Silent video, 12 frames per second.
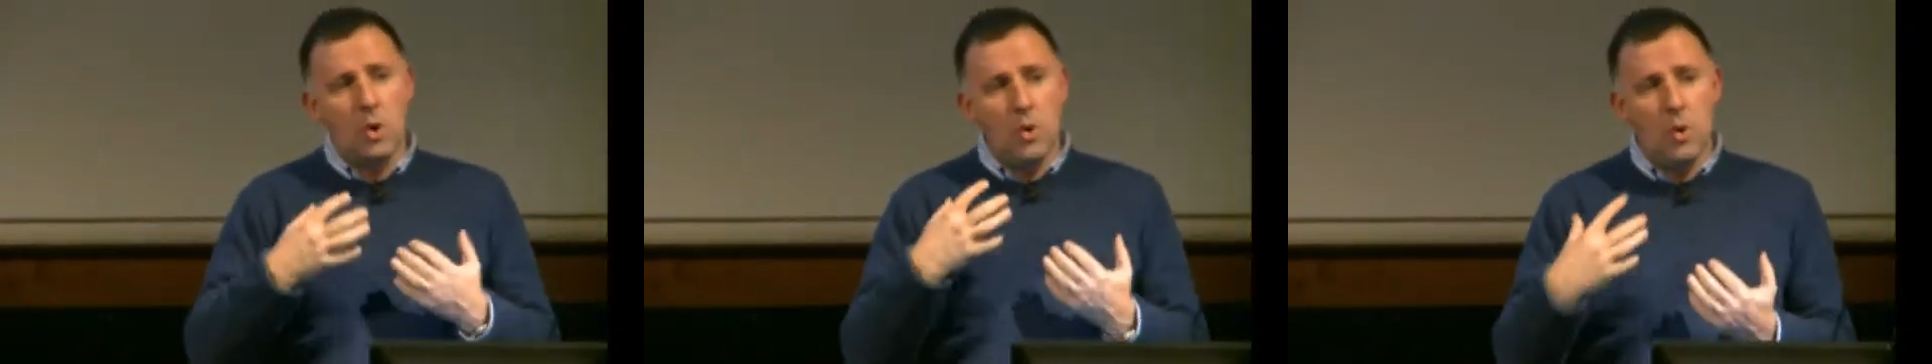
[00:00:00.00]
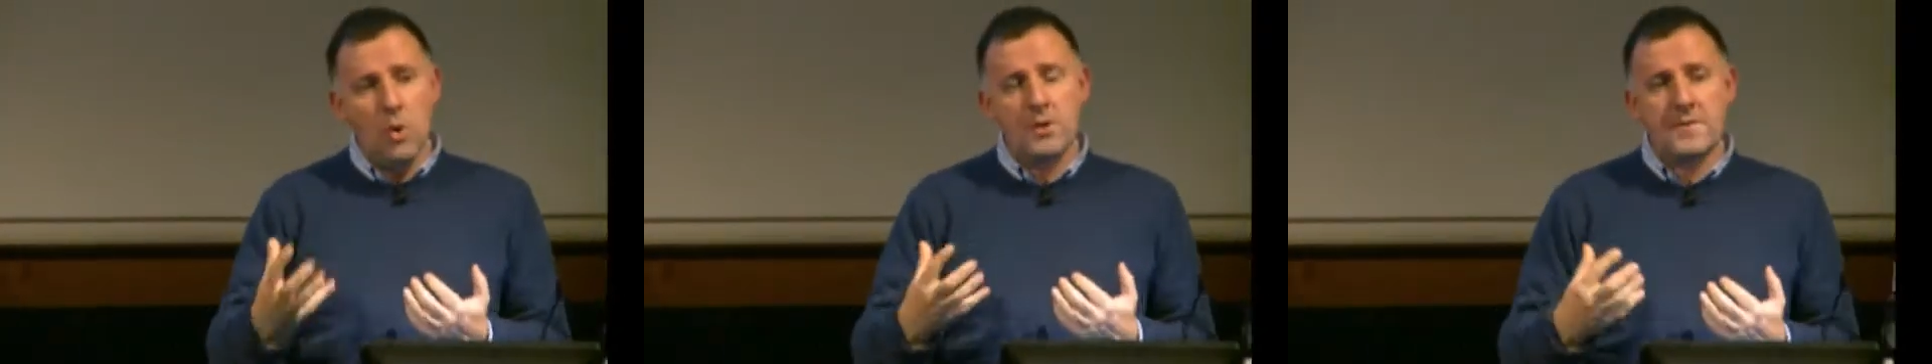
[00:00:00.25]

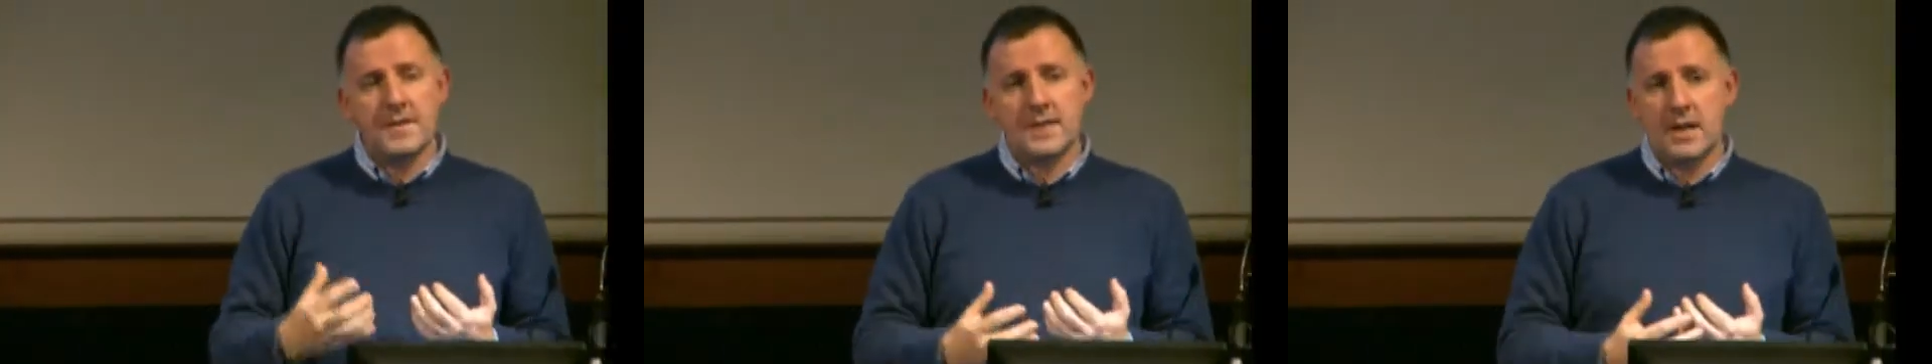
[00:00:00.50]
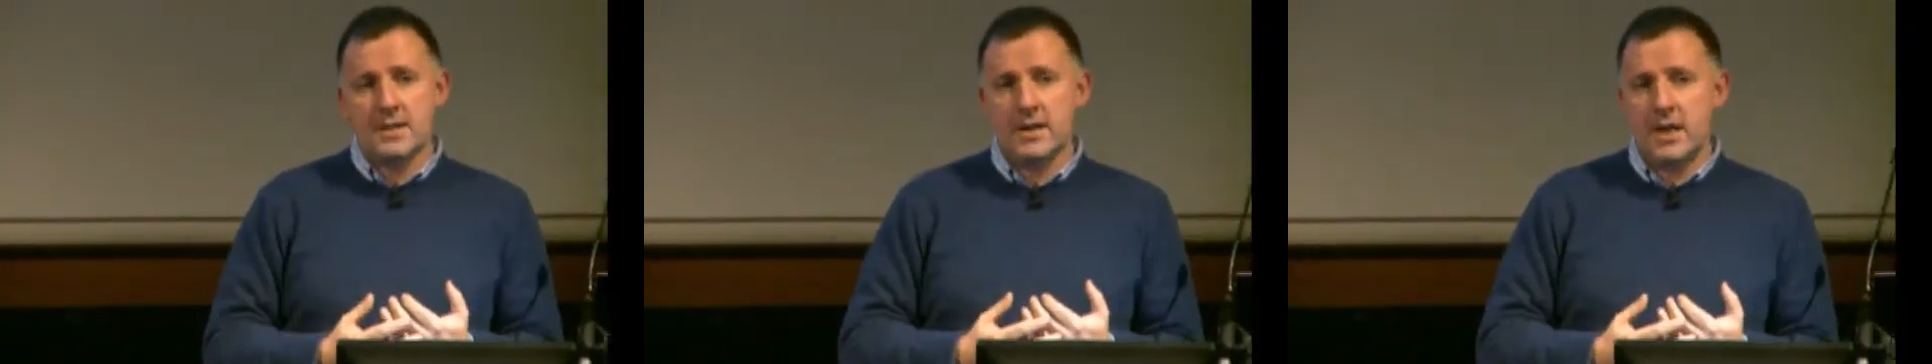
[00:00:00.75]
all of the
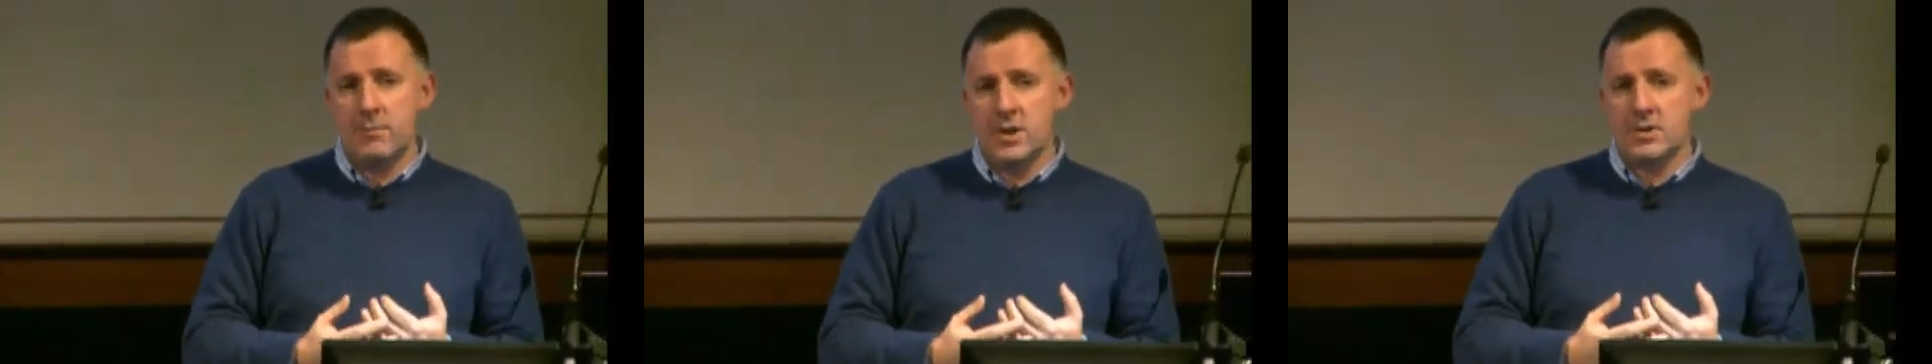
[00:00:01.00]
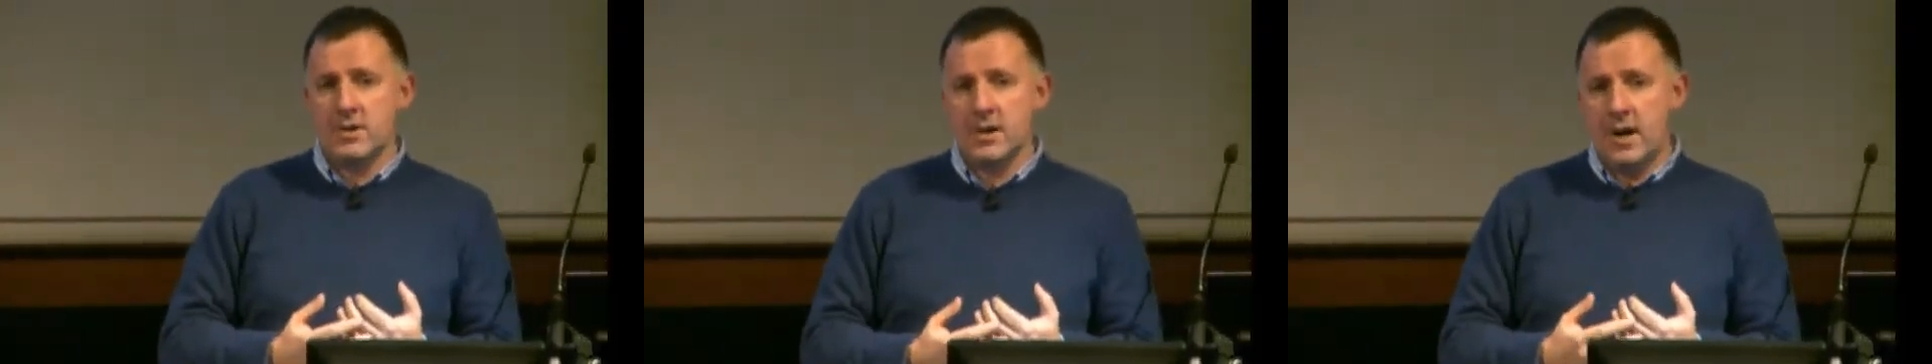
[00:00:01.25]
satellite
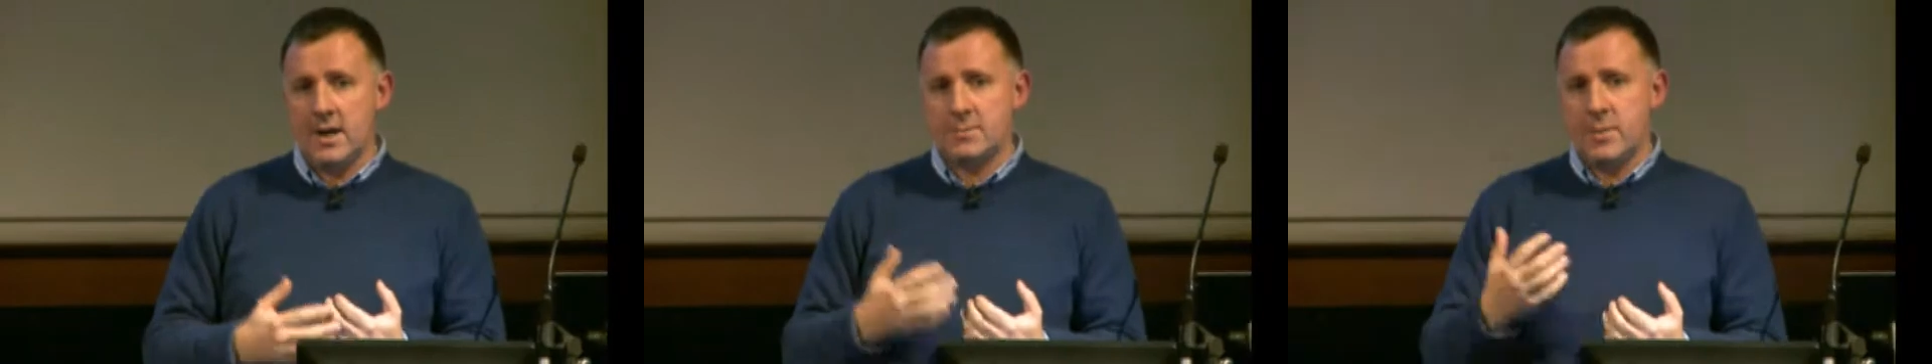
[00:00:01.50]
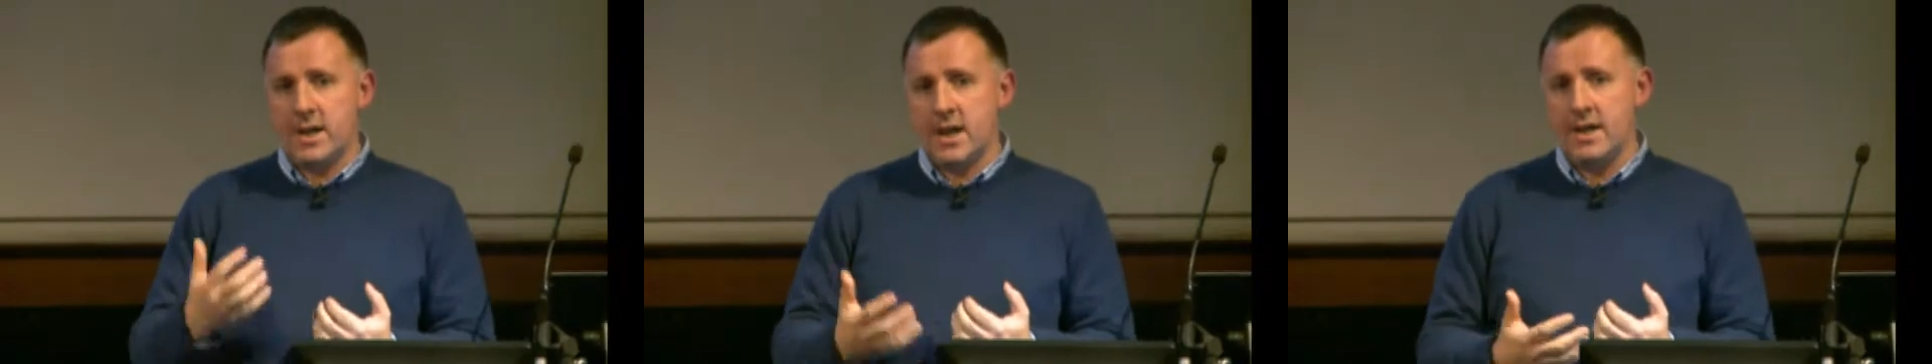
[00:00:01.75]
imagery that has
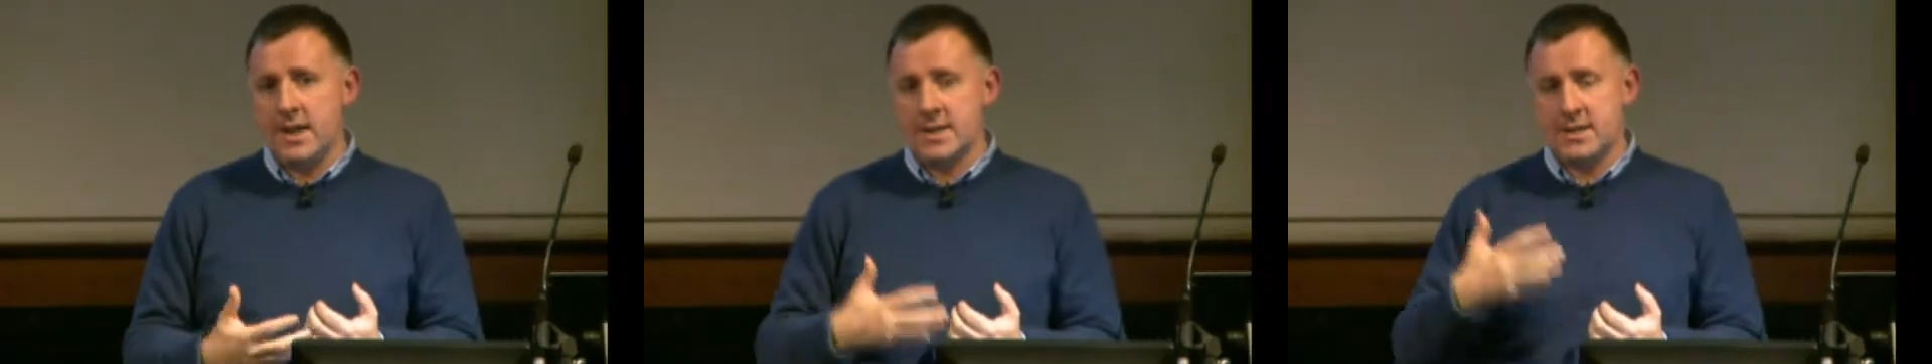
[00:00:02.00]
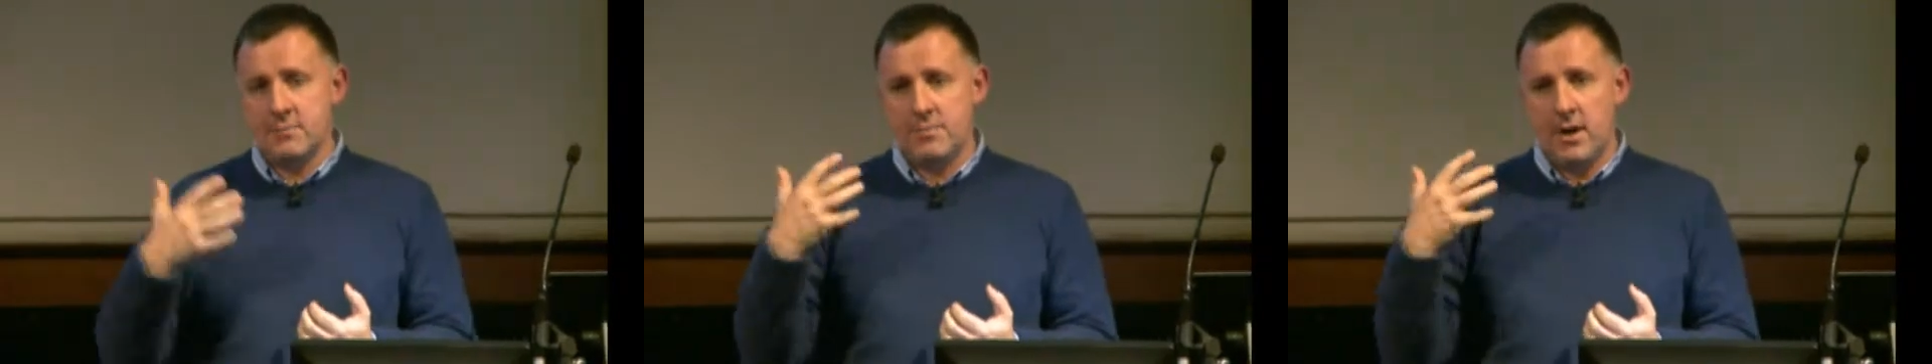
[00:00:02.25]
been collected